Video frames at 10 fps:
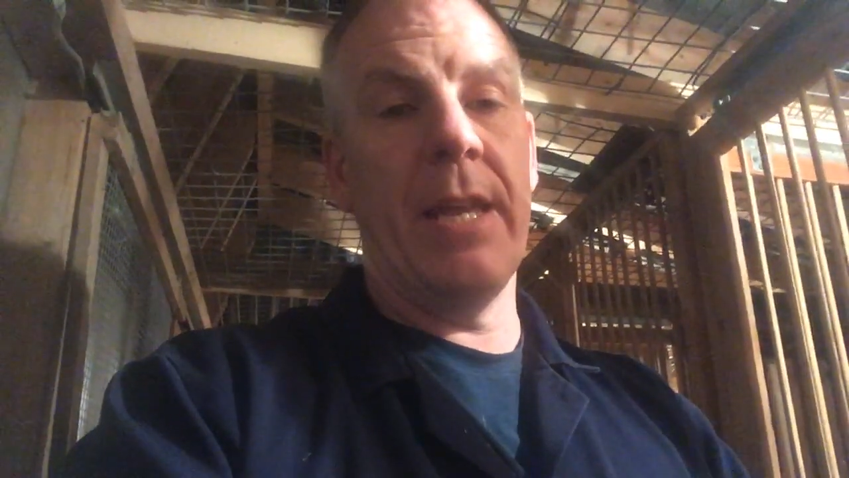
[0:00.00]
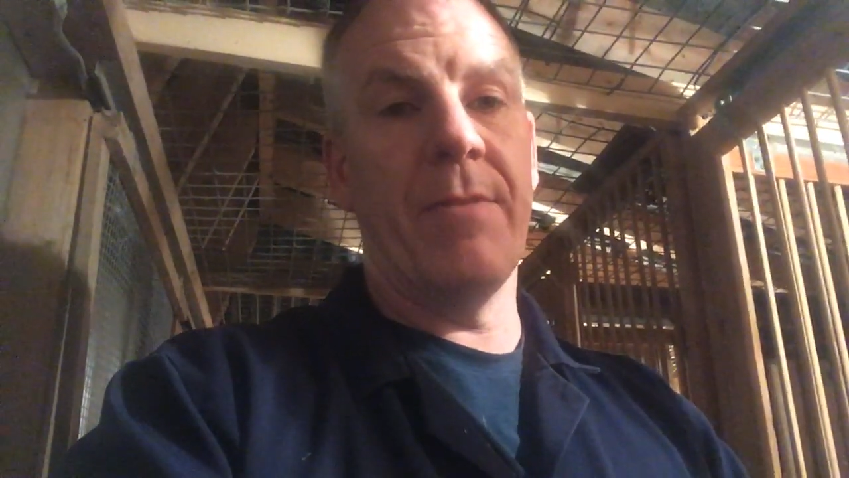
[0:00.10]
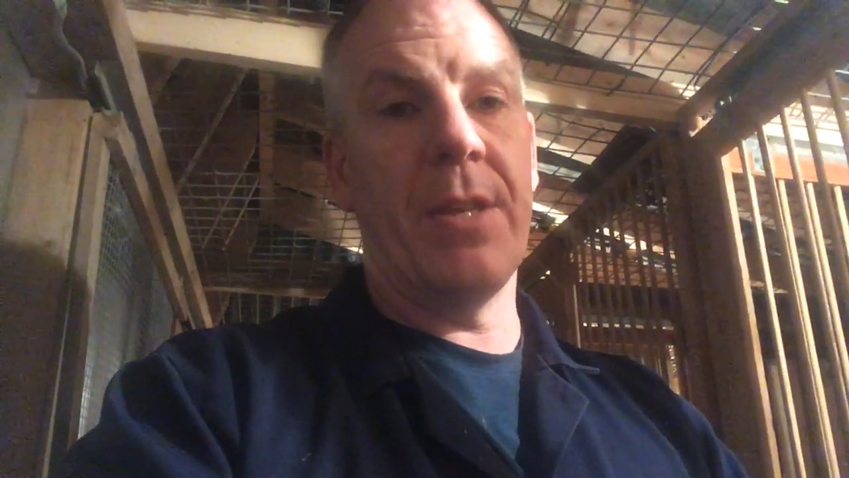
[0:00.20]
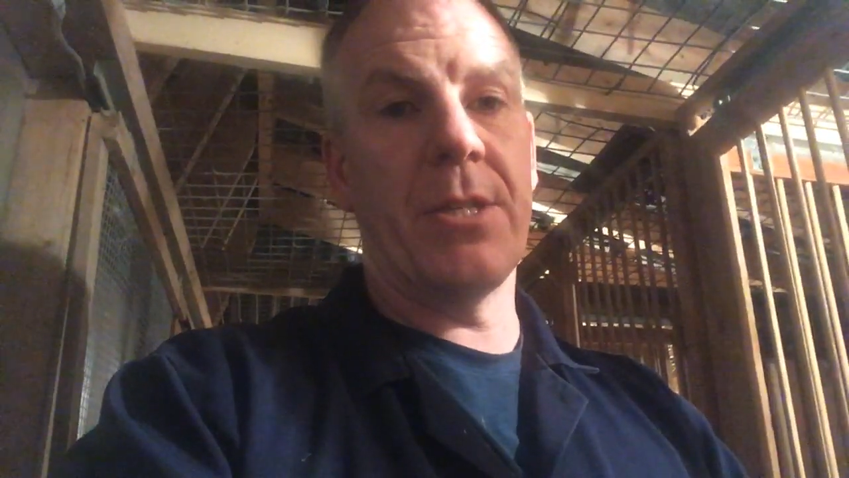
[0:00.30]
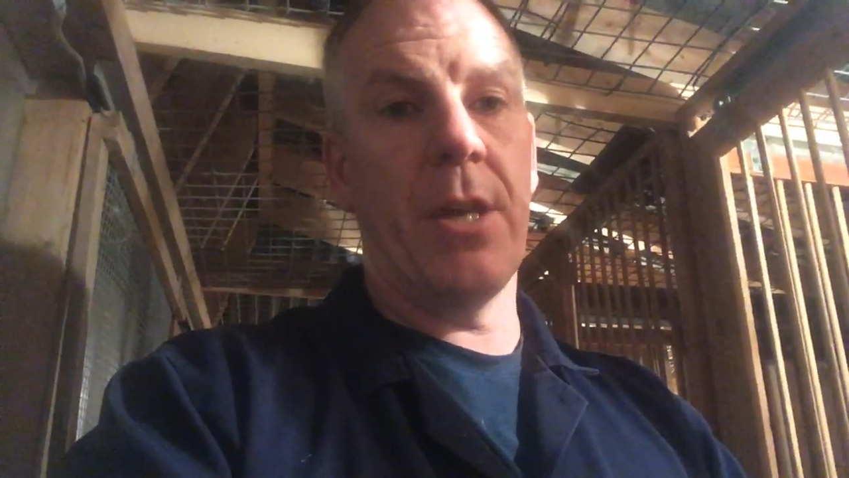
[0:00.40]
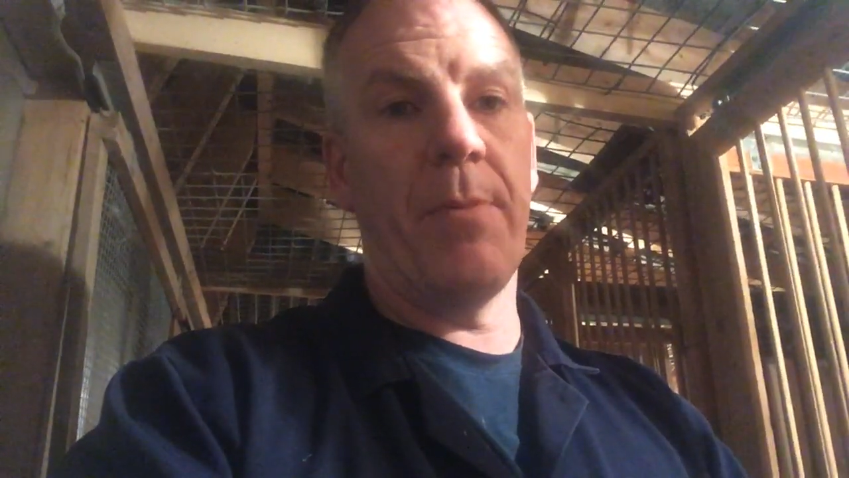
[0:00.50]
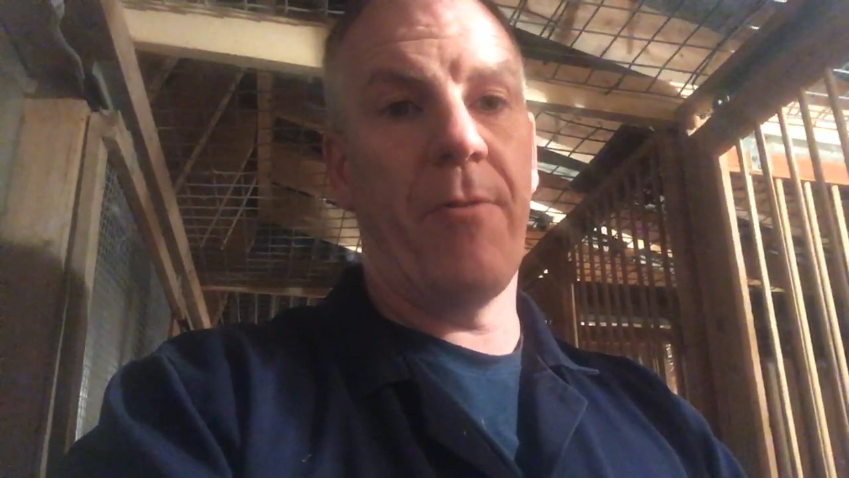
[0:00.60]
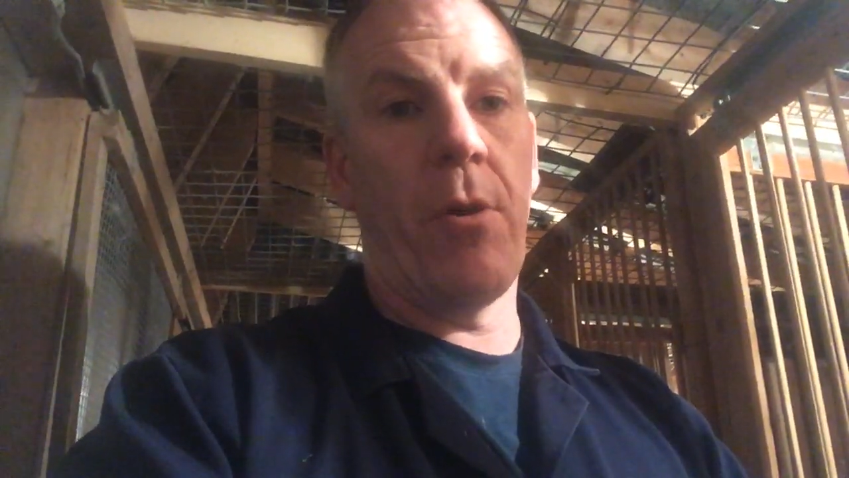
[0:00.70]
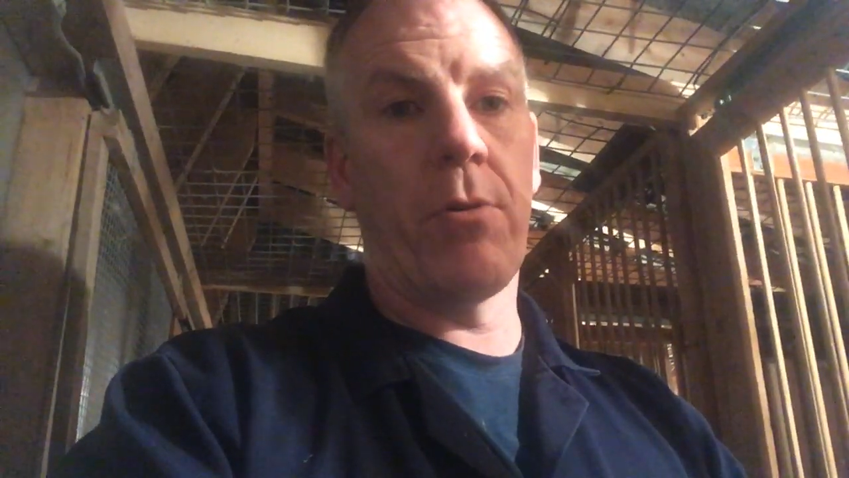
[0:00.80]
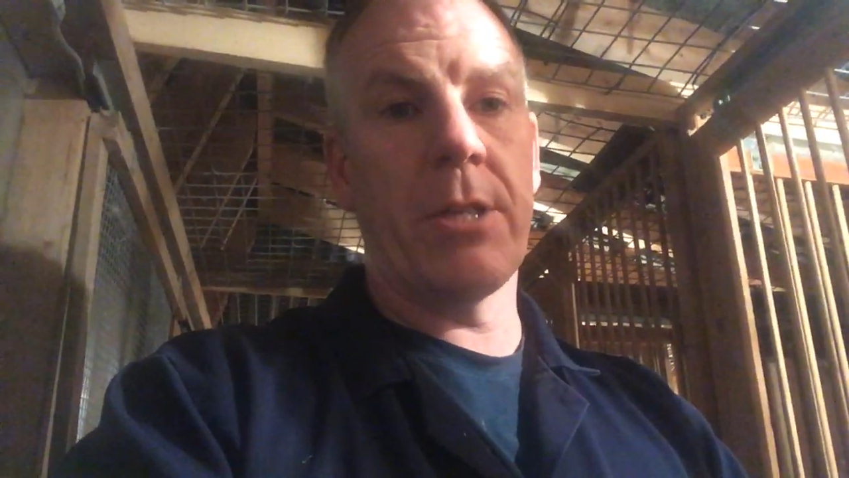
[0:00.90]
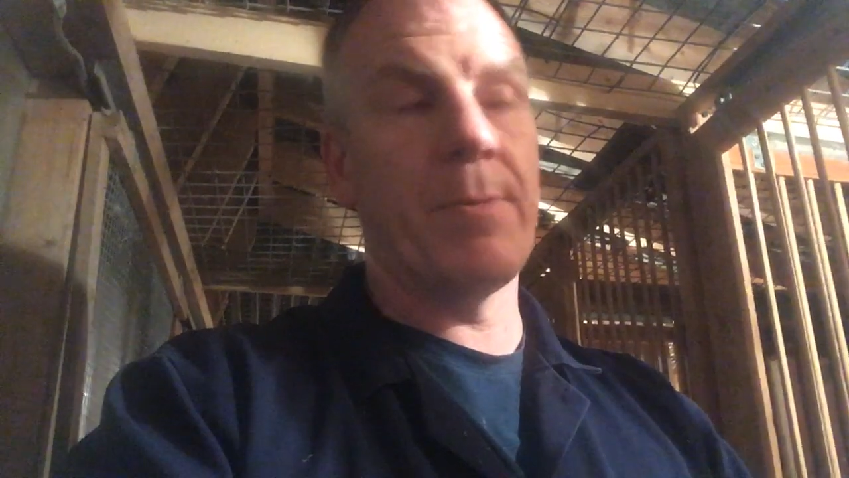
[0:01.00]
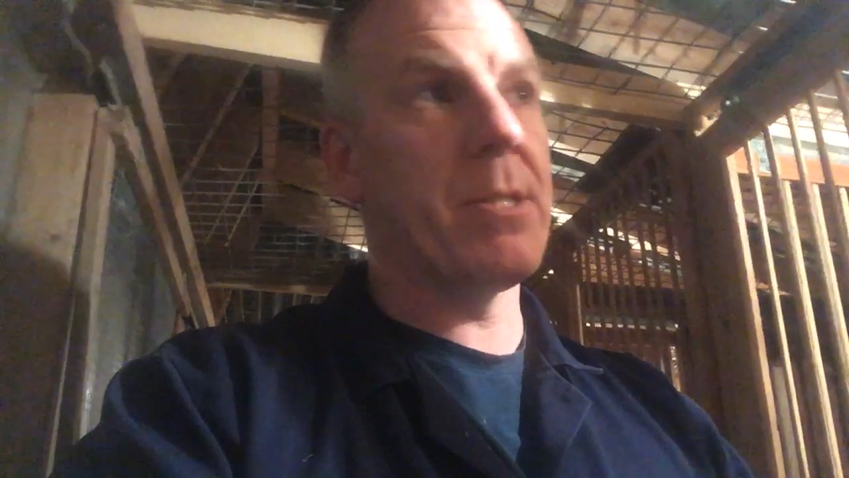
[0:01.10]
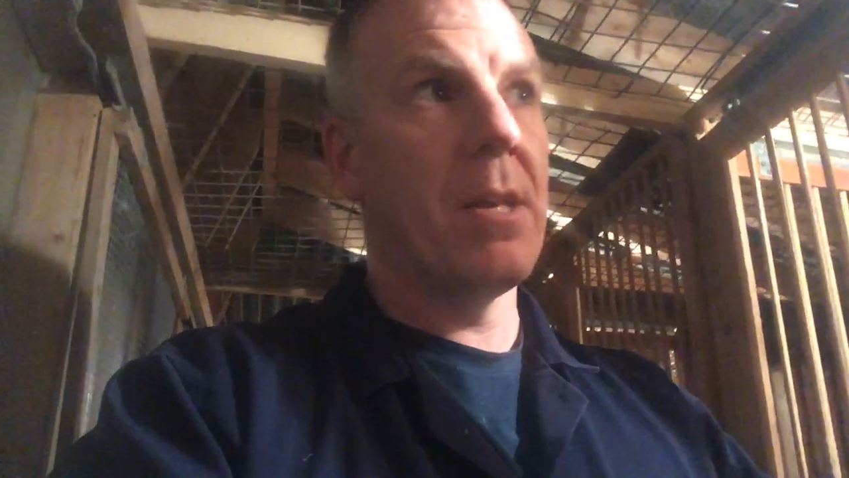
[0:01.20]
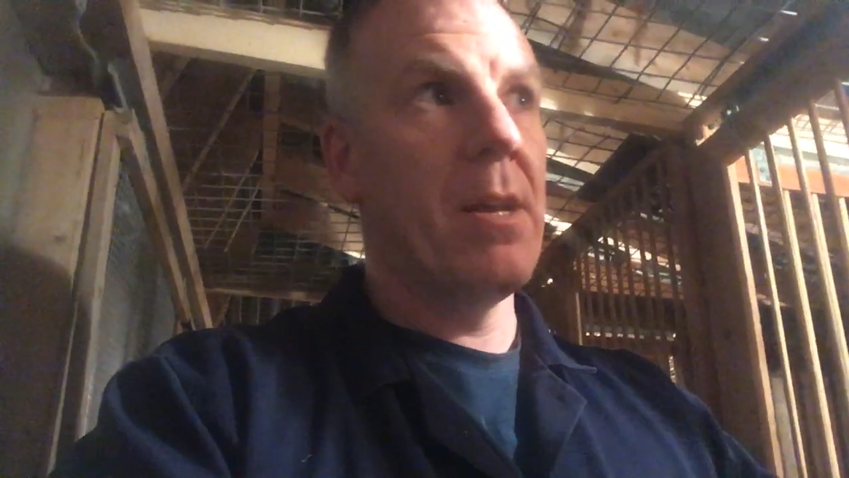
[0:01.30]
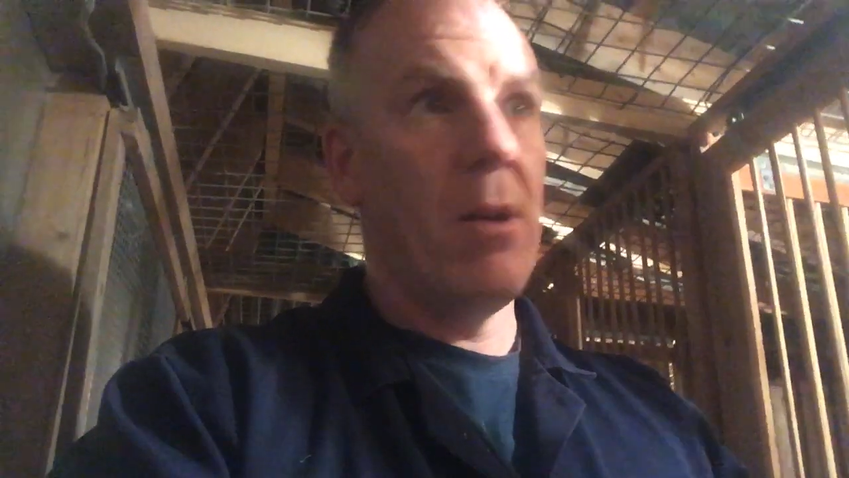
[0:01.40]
even this year before Christmas,